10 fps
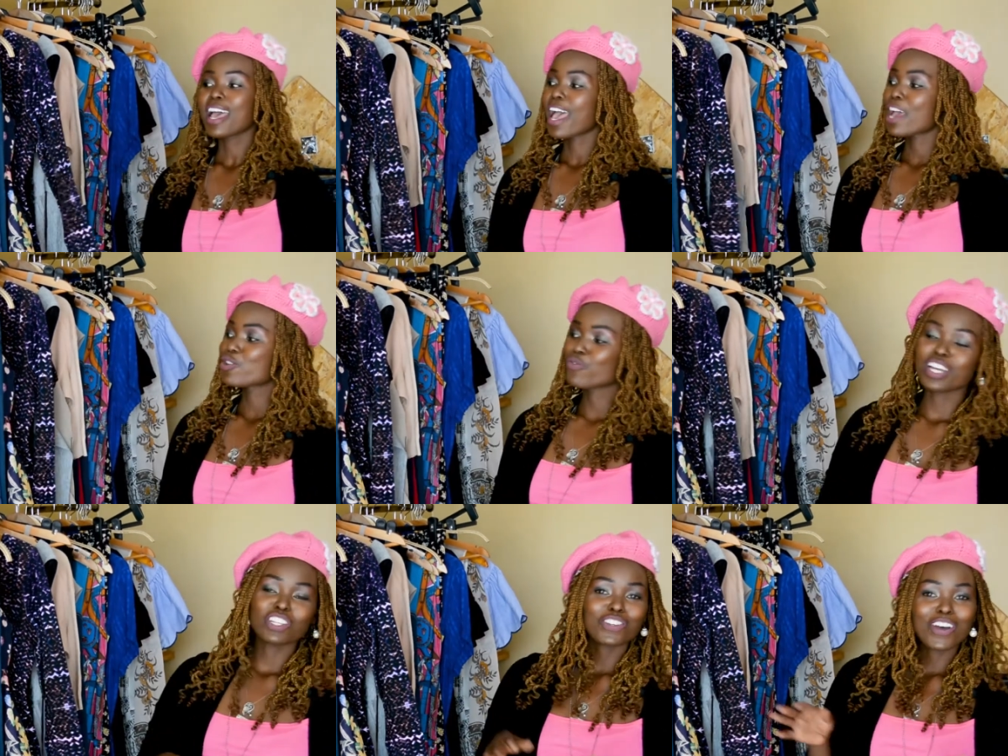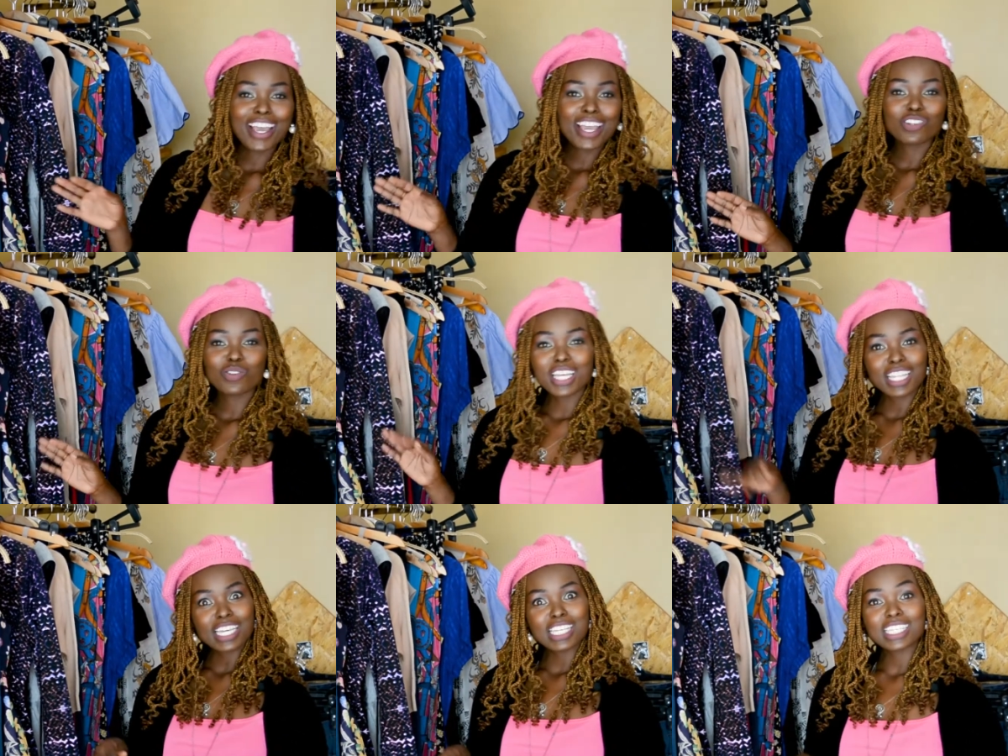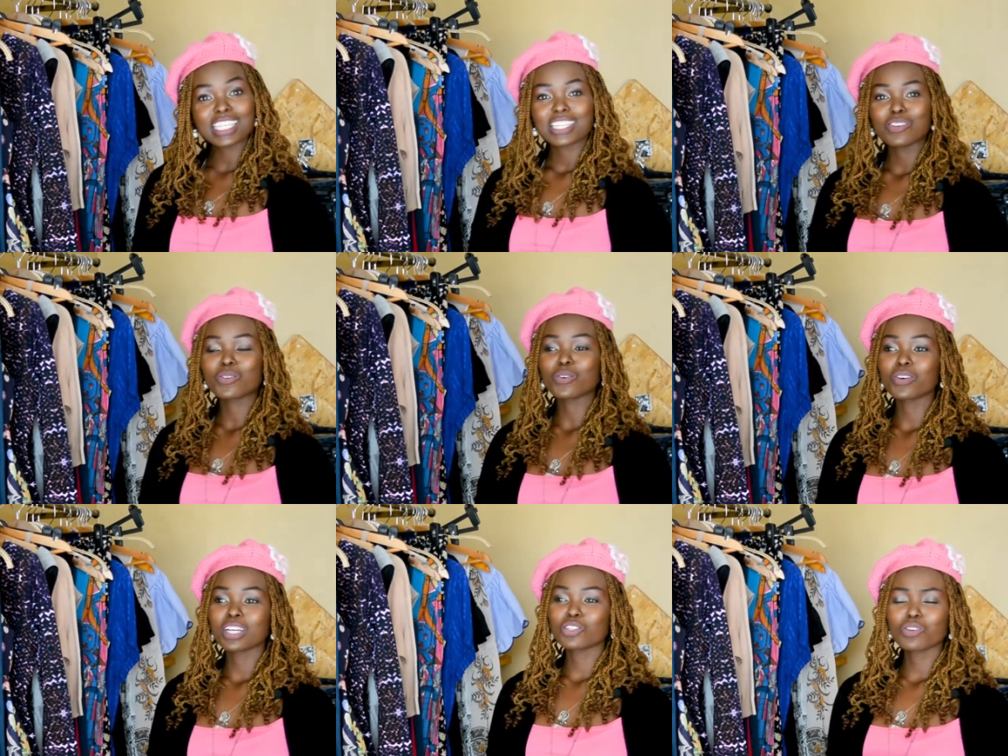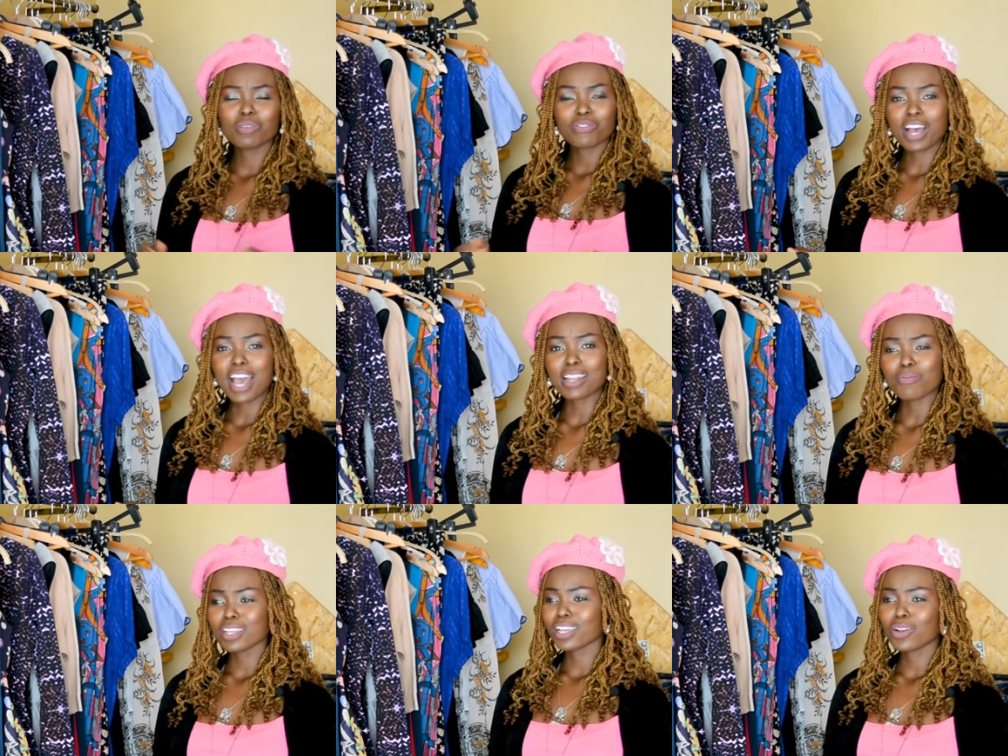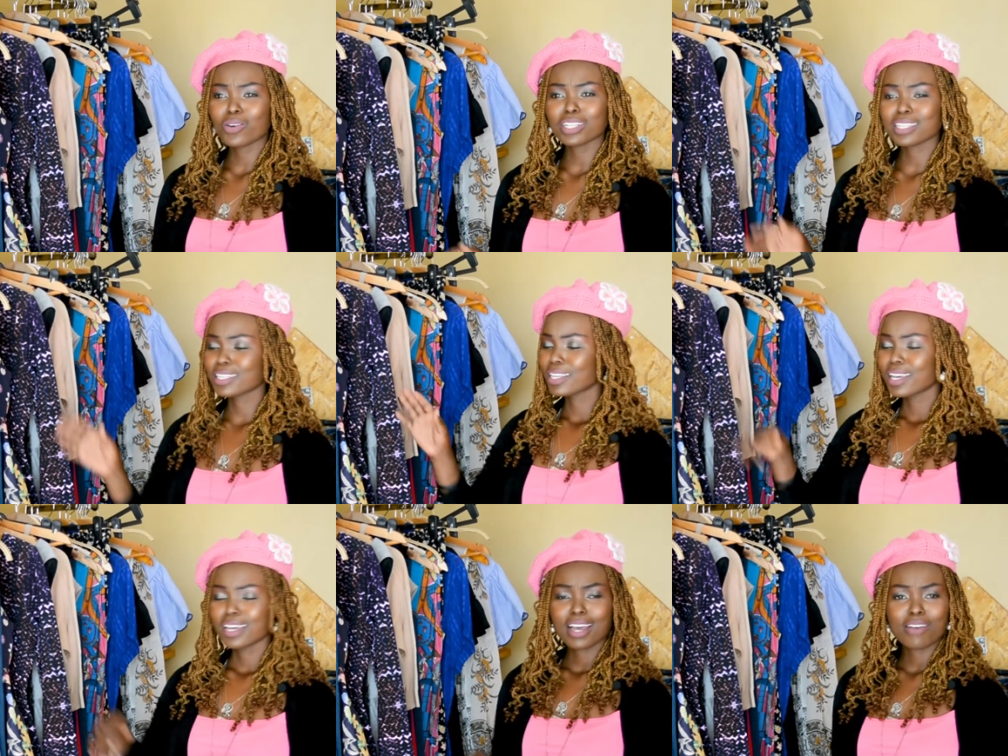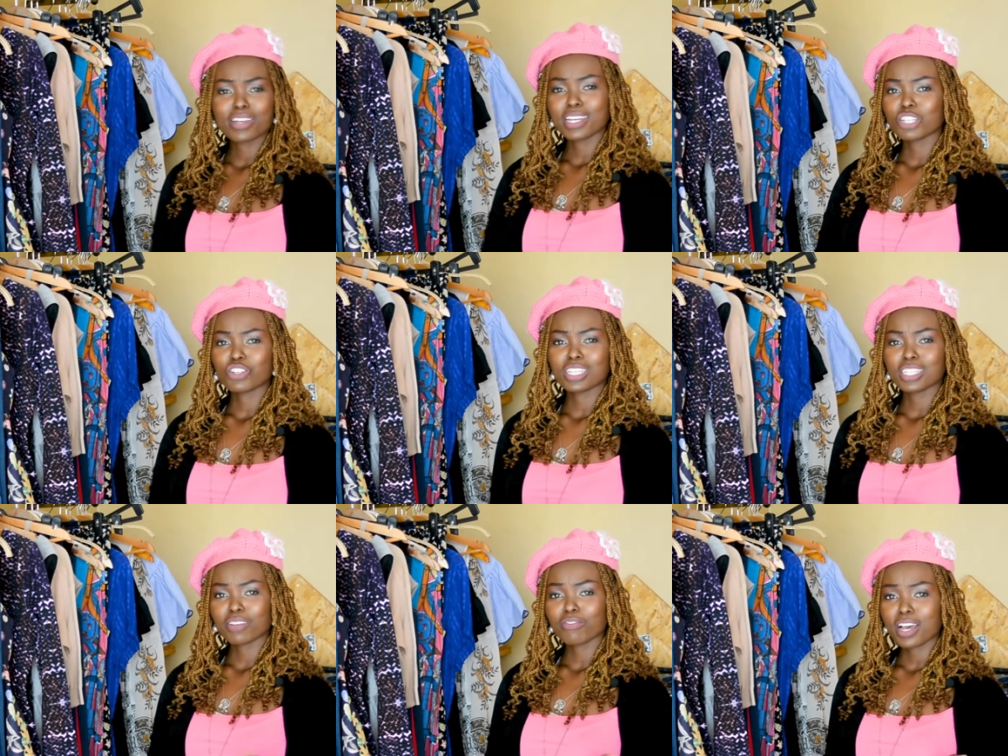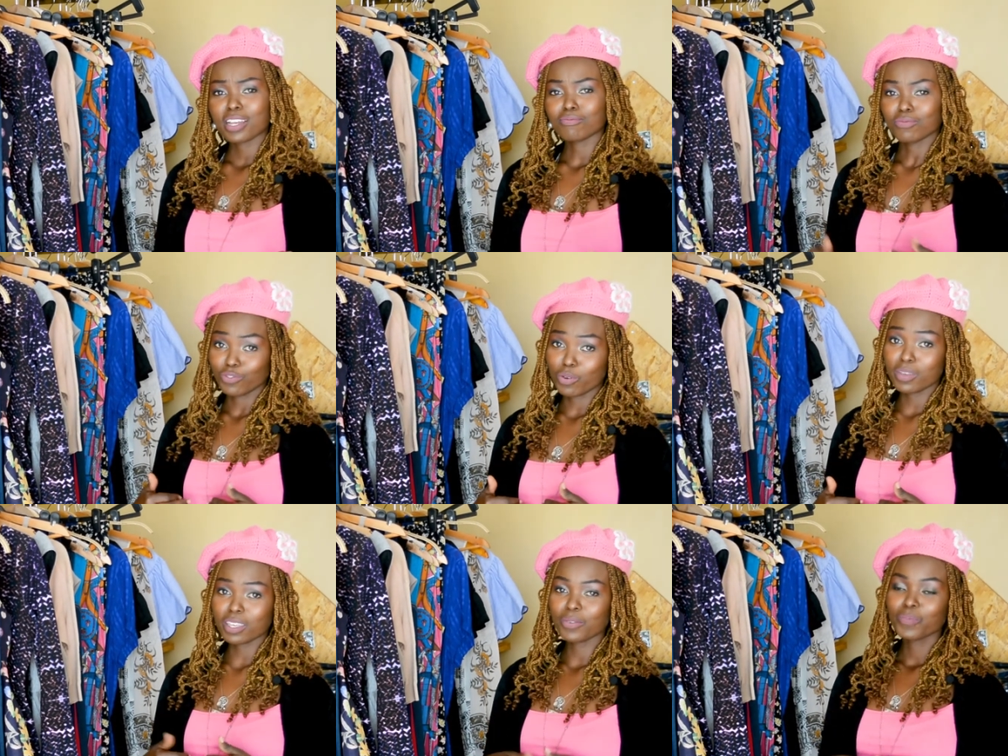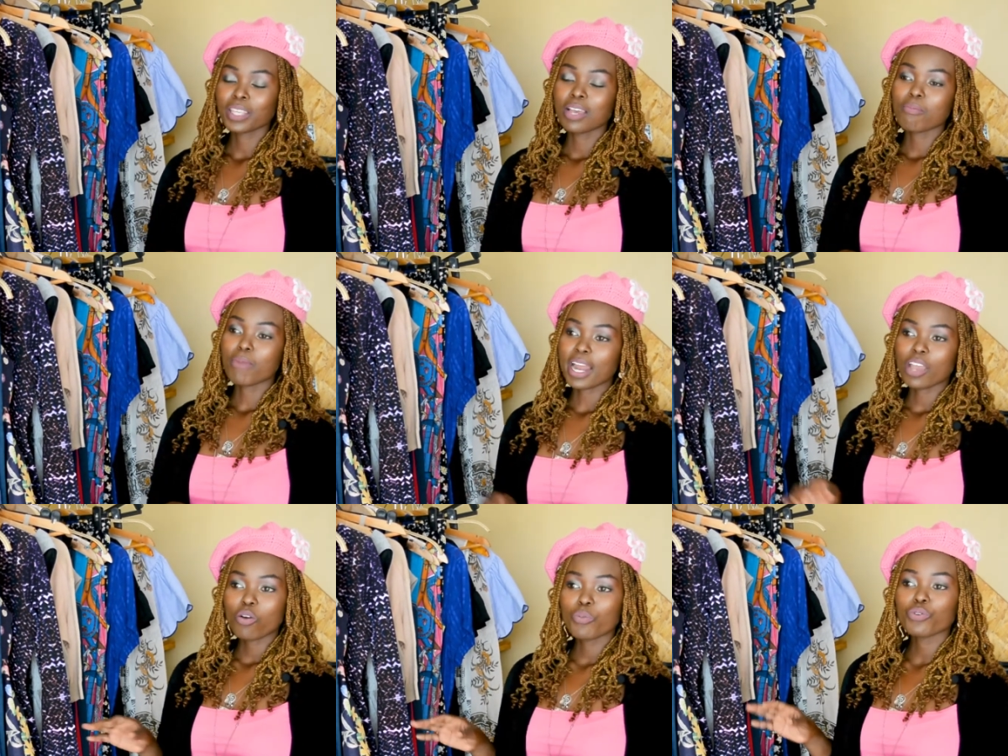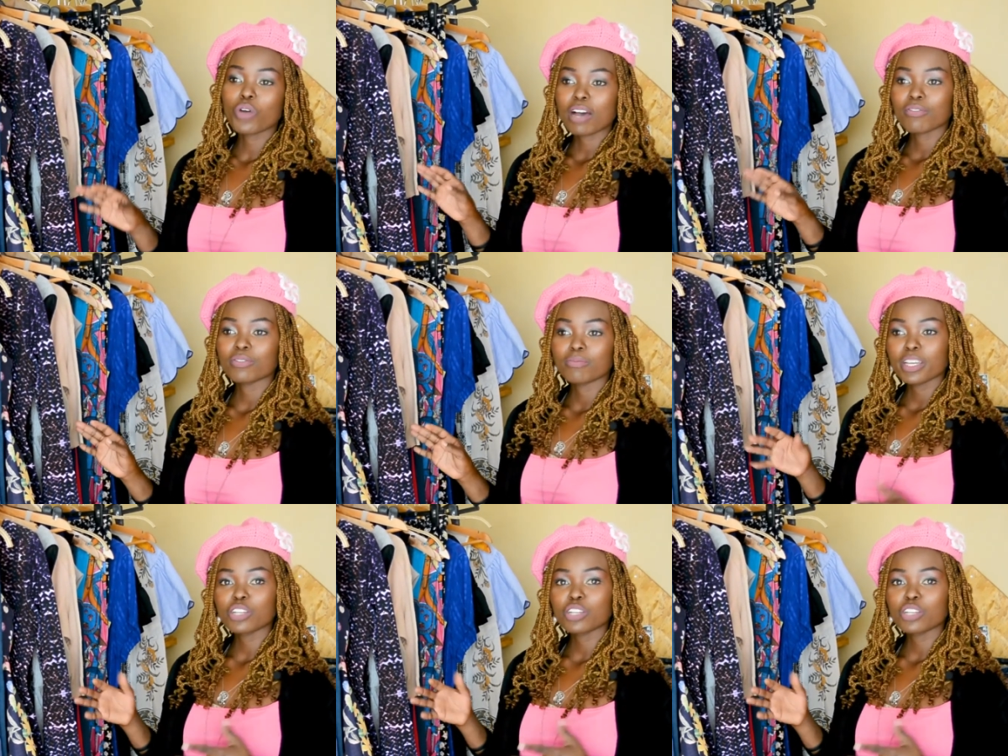and you've enjoyed doing this. It should be fun. I mean, clothes are very interesting, fun for me, but I hope you have made